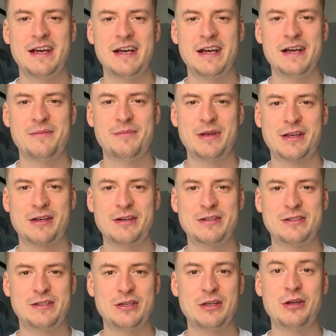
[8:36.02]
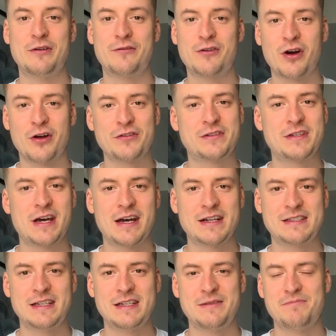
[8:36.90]
because you'll have got
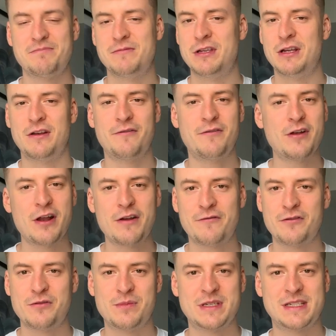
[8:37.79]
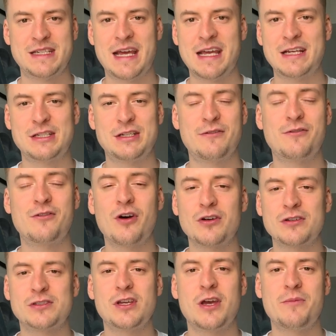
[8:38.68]
started, you'll have learned from mistakes, you'll have
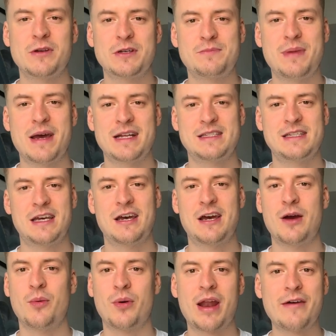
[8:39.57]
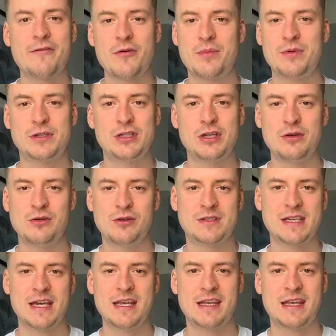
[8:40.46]
got so much better at whatever pursuit you're
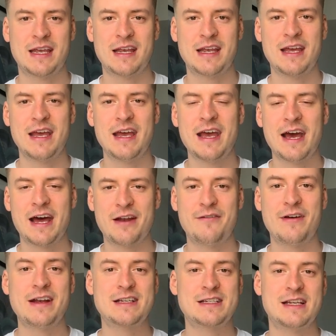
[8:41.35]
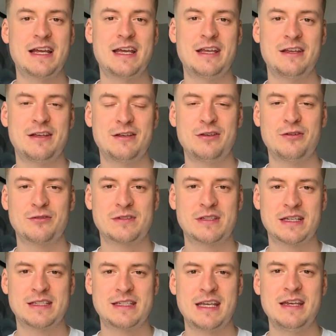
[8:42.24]
taking. And eventually you'll
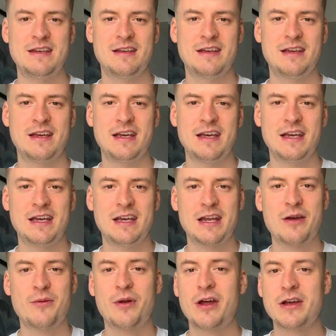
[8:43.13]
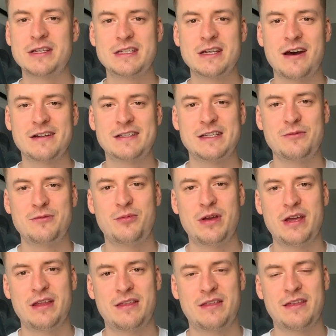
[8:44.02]
succeed. Now, when I started
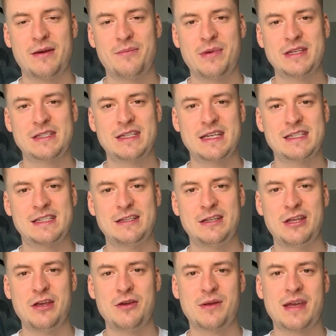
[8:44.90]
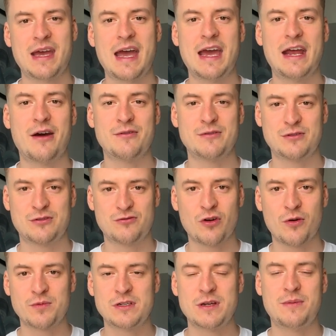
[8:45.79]
with a business in the U K, I was
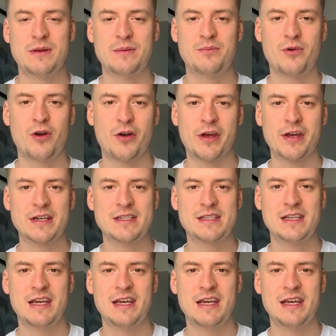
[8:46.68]
dropshipping products.